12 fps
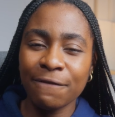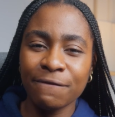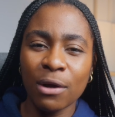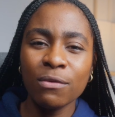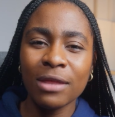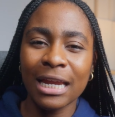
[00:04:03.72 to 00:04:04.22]
I
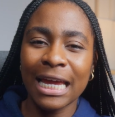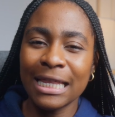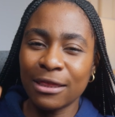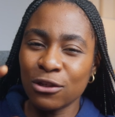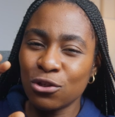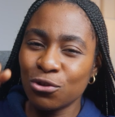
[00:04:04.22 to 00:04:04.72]
found that
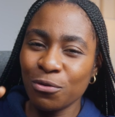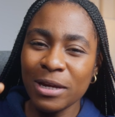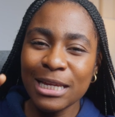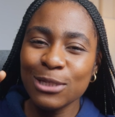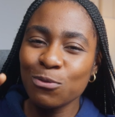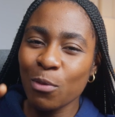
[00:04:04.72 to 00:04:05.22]
the screen
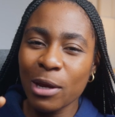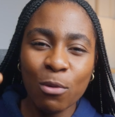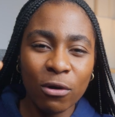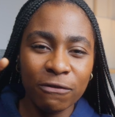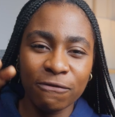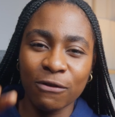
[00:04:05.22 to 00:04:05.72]
is way
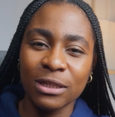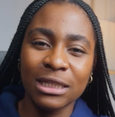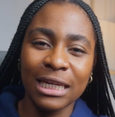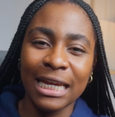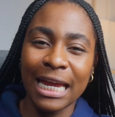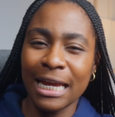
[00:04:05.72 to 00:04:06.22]
more
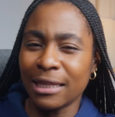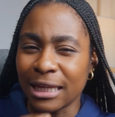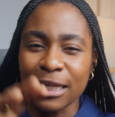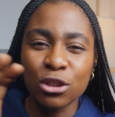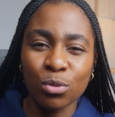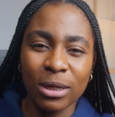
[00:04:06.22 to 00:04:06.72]
fuzzy in
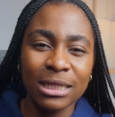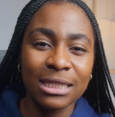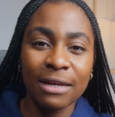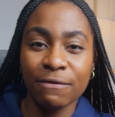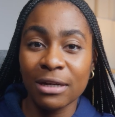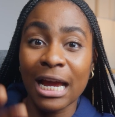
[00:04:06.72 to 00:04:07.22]
the
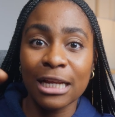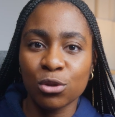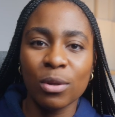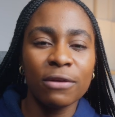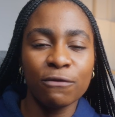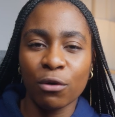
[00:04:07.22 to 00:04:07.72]
27 and
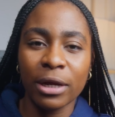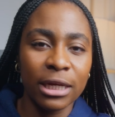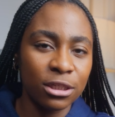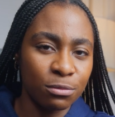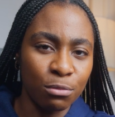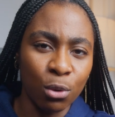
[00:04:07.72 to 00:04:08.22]

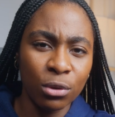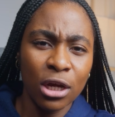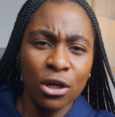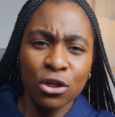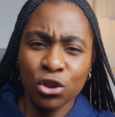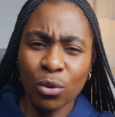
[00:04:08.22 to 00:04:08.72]
24-inch mode,
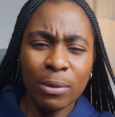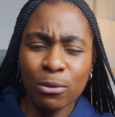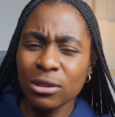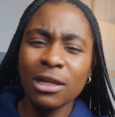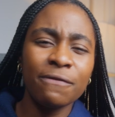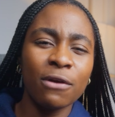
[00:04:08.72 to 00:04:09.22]
so I
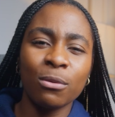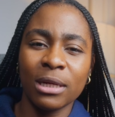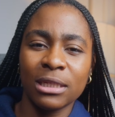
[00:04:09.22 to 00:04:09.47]
mostly found